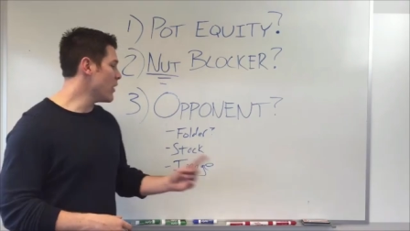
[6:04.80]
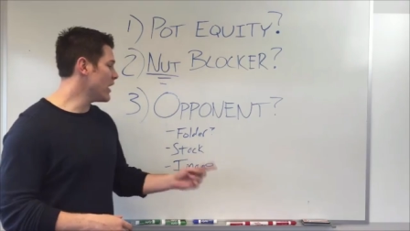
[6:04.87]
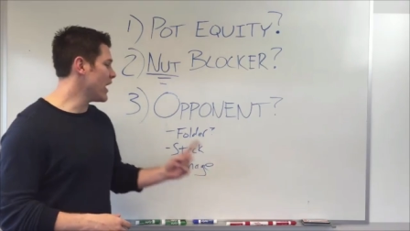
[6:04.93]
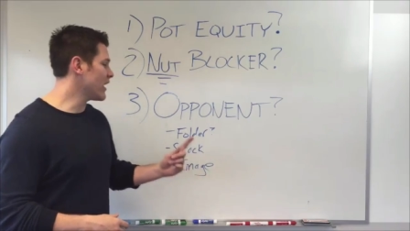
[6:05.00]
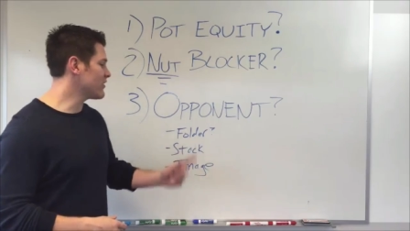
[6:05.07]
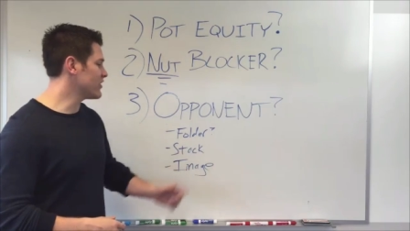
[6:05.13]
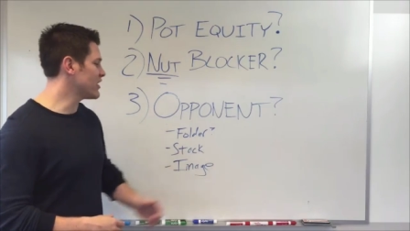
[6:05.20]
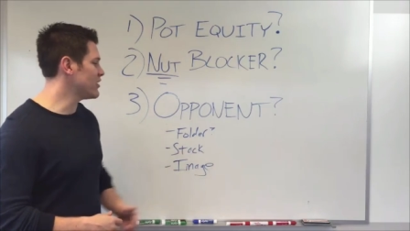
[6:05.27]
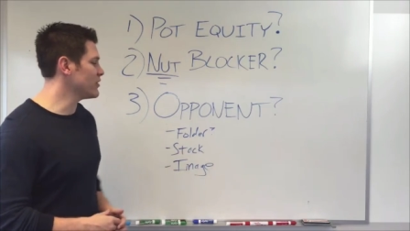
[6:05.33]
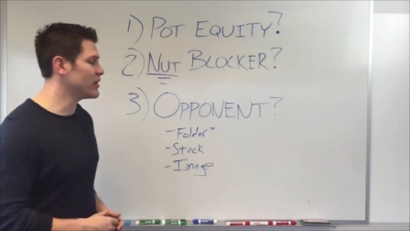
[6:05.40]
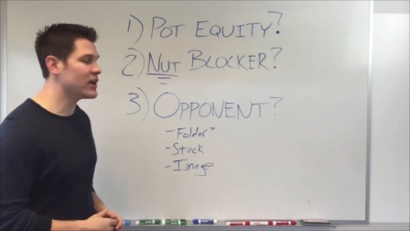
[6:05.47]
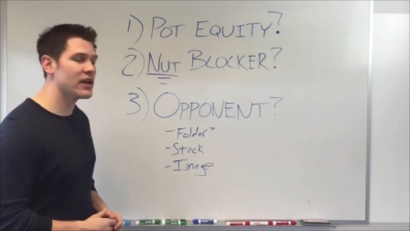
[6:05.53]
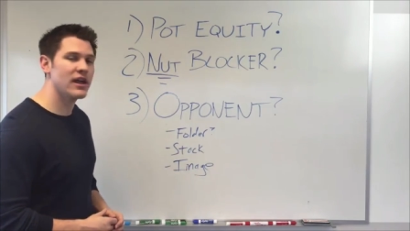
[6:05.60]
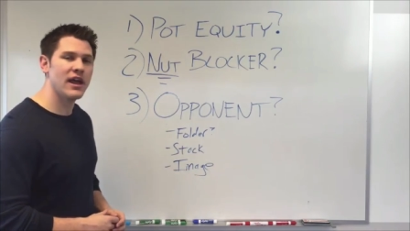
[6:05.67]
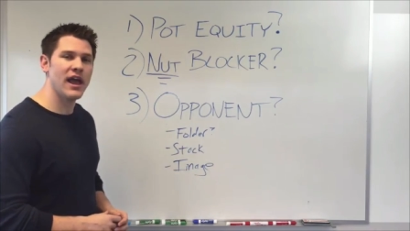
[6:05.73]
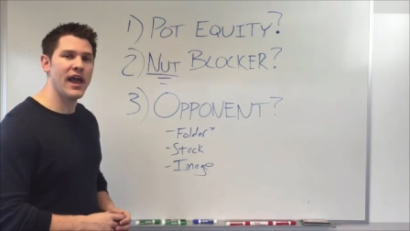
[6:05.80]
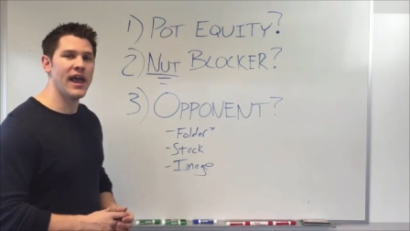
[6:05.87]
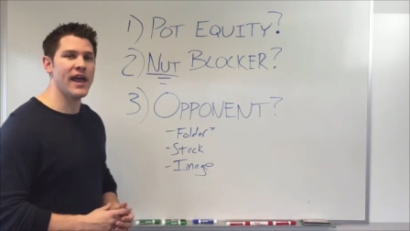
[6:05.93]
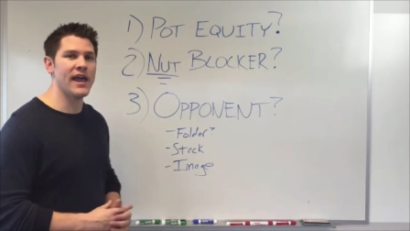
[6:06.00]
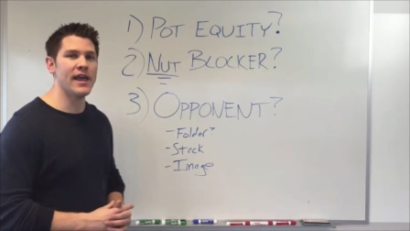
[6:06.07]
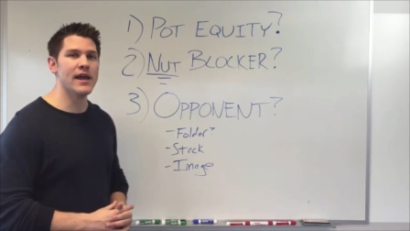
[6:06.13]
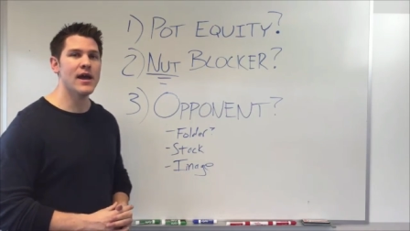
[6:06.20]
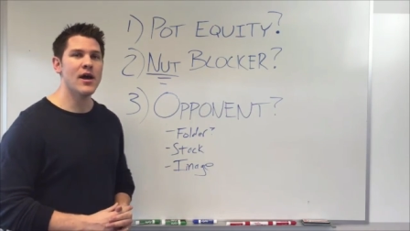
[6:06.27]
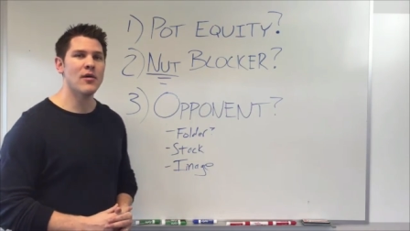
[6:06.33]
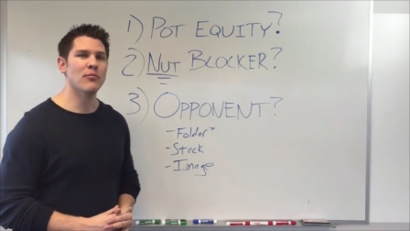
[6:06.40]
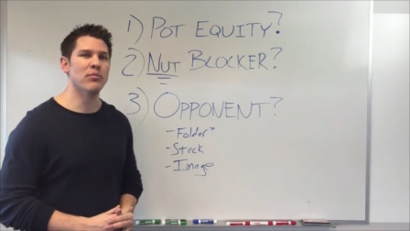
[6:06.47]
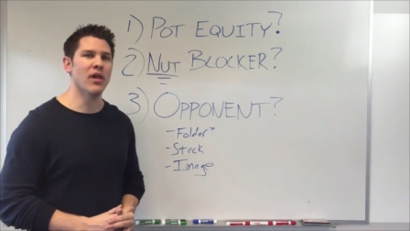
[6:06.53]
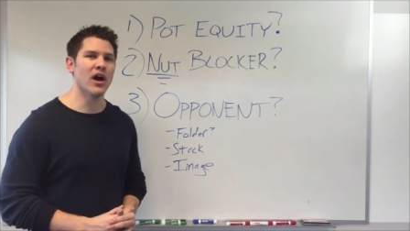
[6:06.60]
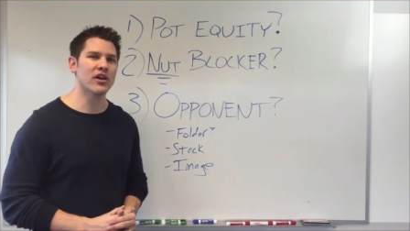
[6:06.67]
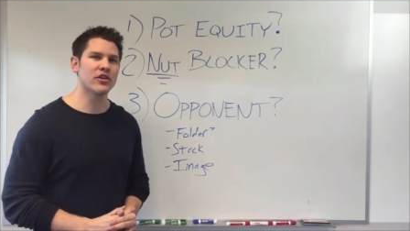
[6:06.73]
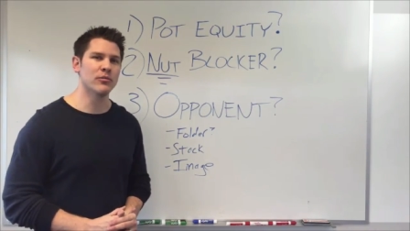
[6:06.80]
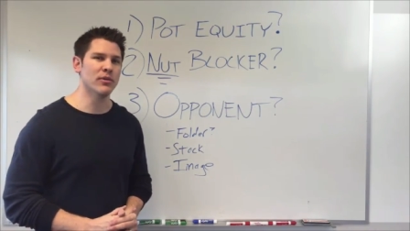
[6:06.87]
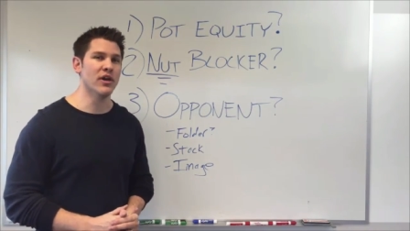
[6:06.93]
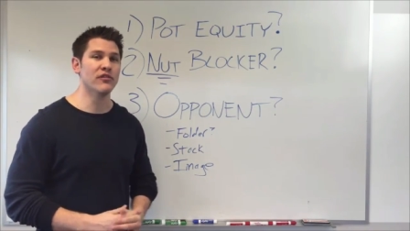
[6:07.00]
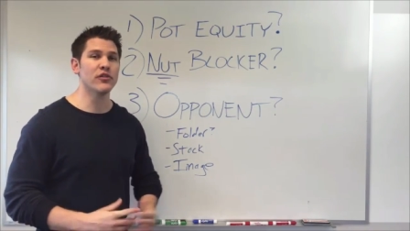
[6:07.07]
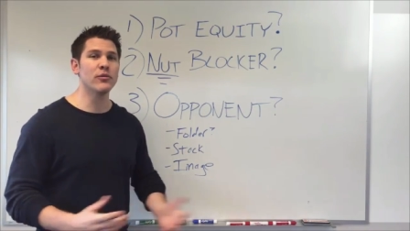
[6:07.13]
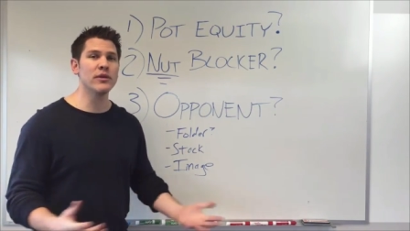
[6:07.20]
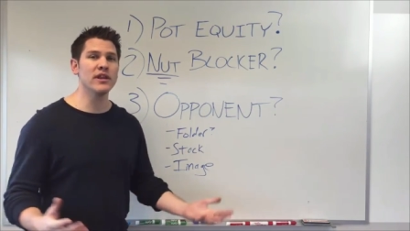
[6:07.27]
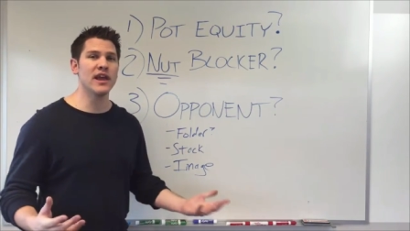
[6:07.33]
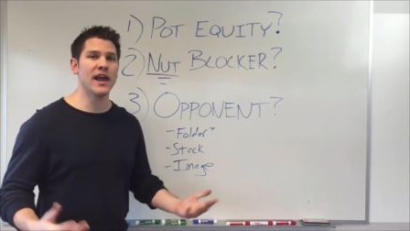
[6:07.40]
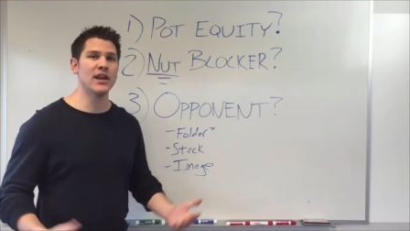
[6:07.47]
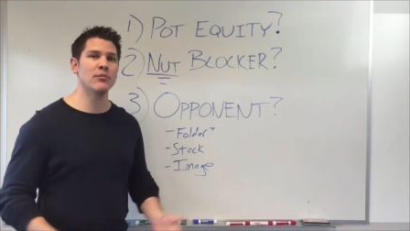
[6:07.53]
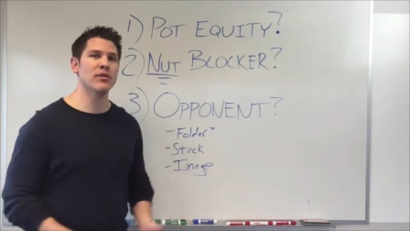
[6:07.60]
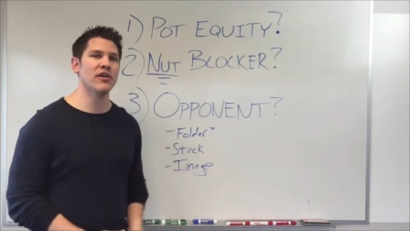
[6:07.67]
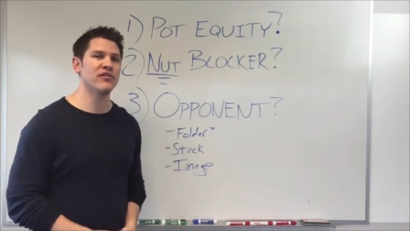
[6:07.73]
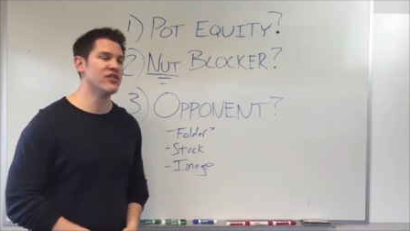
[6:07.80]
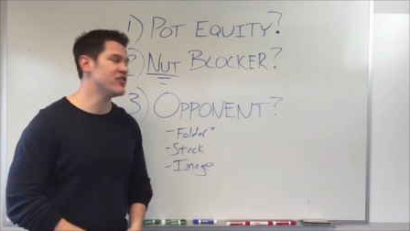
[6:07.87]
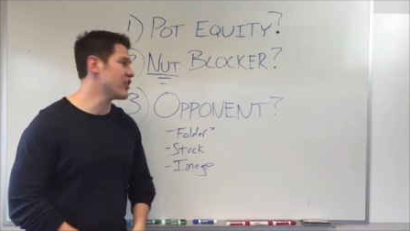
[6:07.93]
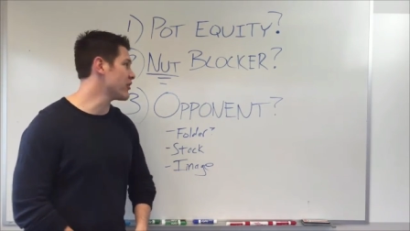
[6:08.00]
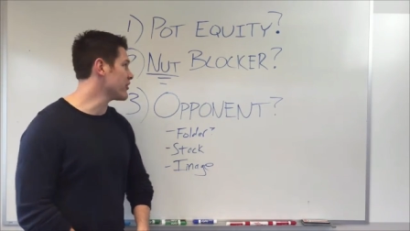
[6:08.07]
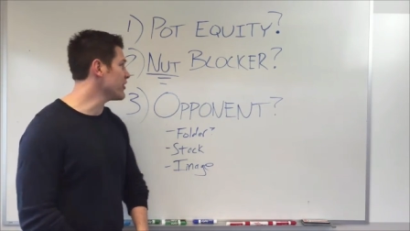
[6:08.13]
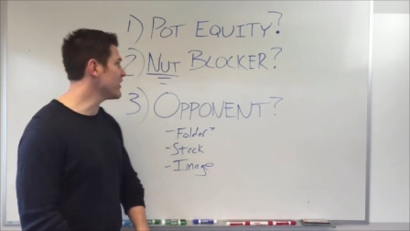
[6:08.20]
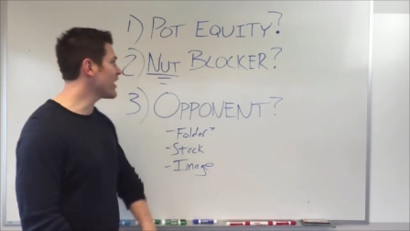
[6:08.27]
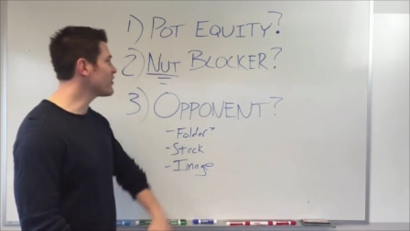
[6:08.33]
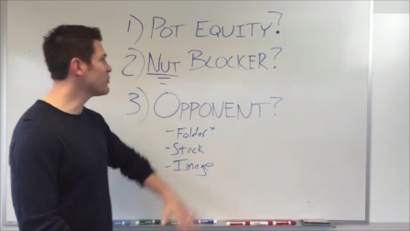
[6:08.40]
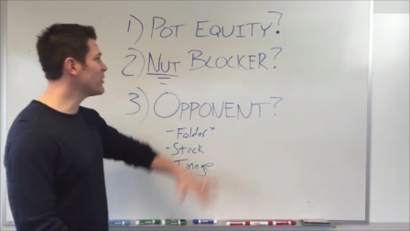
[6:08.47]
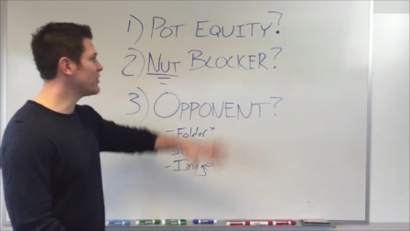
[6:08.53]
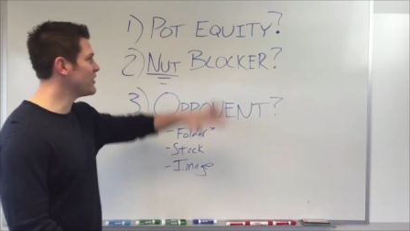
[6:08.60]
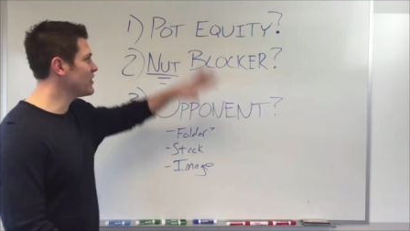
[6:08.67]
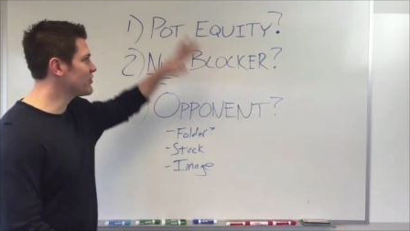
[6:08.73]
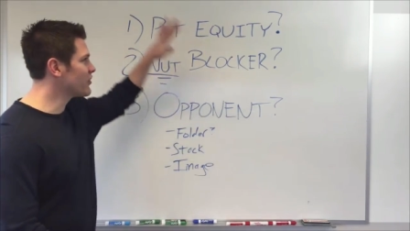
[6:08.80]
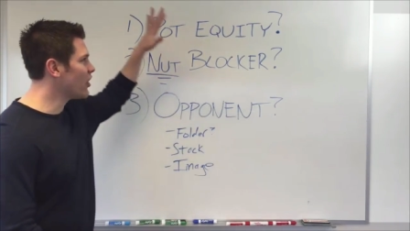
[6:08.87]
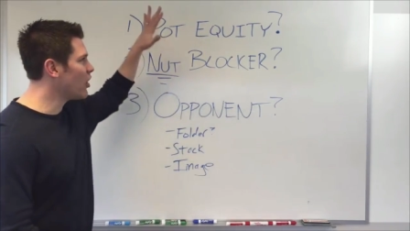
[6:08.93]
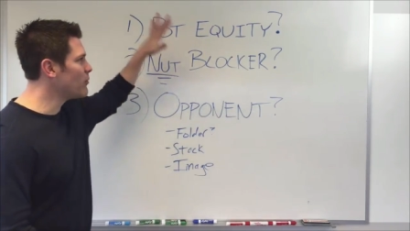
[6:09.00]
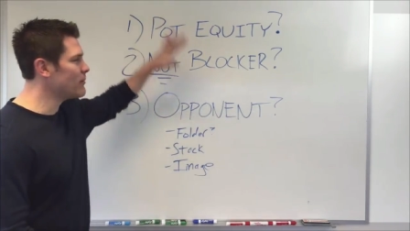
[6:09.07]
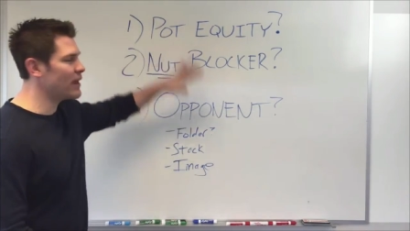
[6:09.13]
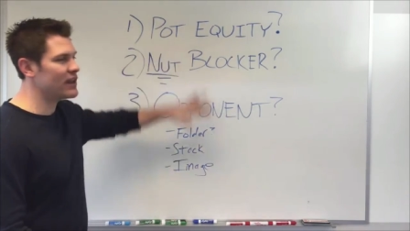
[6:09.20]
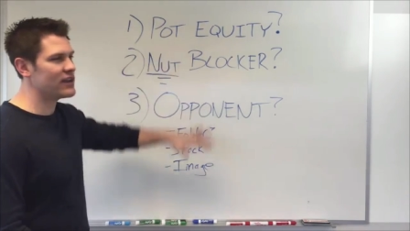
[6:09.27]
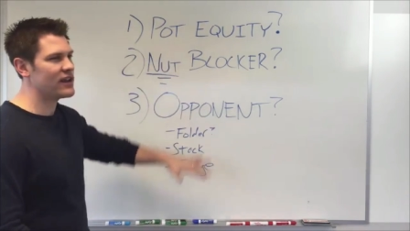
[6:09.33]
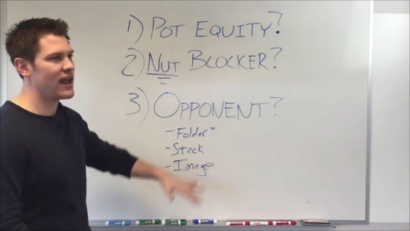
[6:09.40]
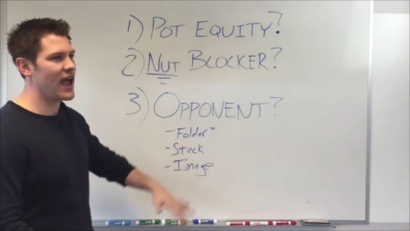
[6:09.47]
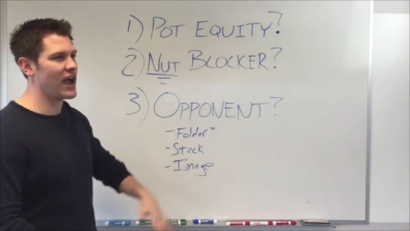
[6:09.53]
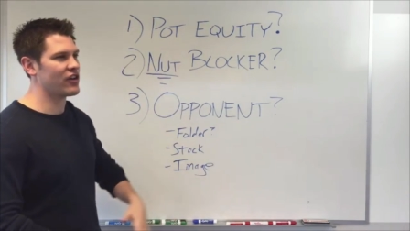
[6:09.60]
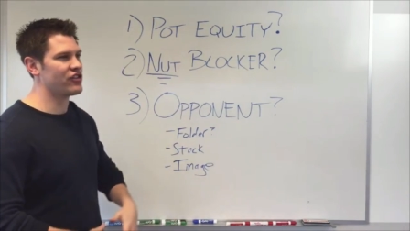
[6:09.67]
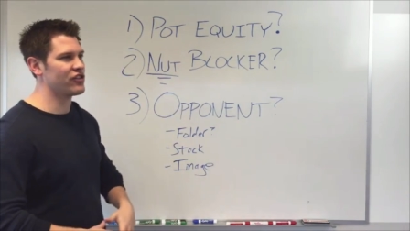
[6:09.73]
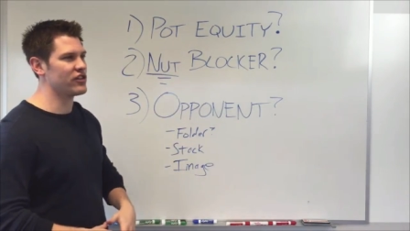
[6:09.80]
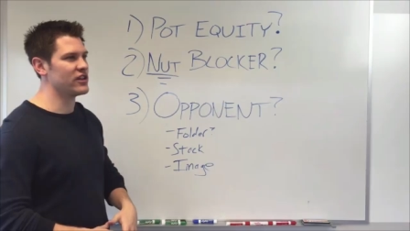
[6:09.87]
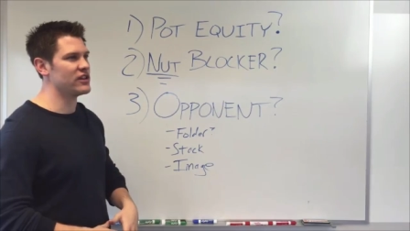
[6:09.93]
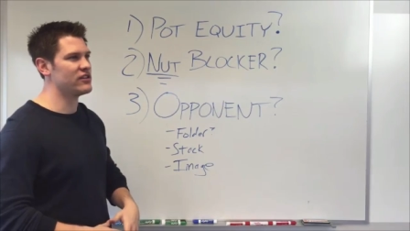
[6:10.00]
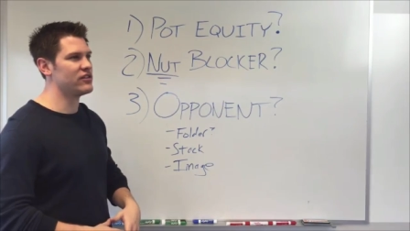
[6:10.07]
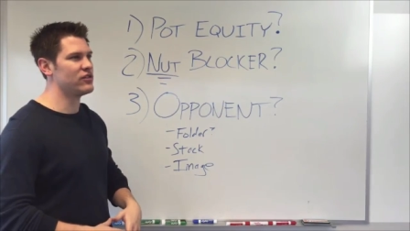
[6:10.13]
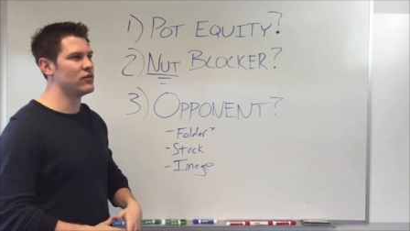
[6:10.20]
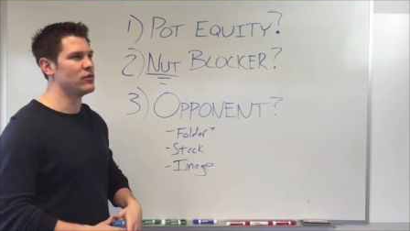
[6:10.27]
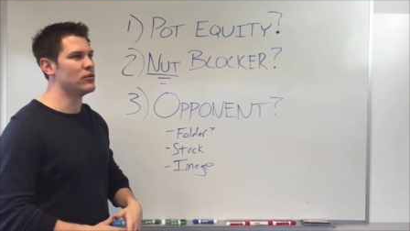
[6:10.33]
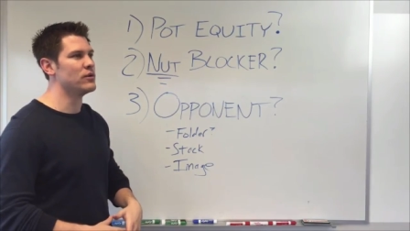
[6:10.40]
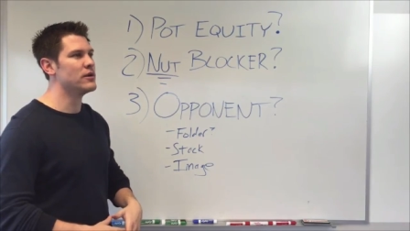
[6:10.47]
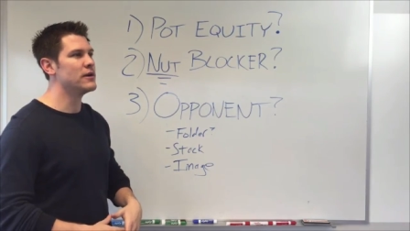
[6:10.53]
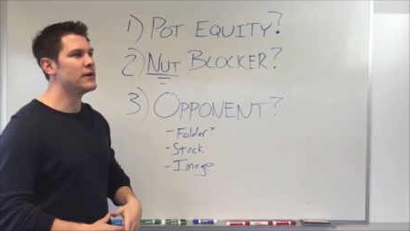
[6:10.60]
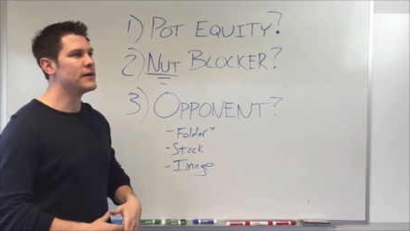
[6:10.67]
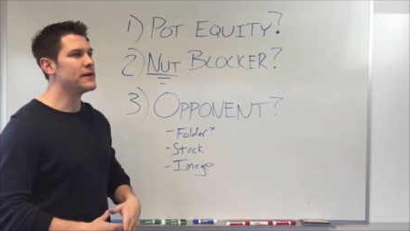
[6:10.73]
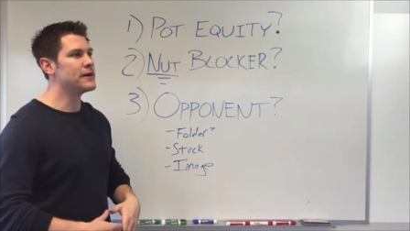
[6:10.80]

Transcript: when executing a blocker bluff, or really any bluff in general. And that's what these are all meant actually to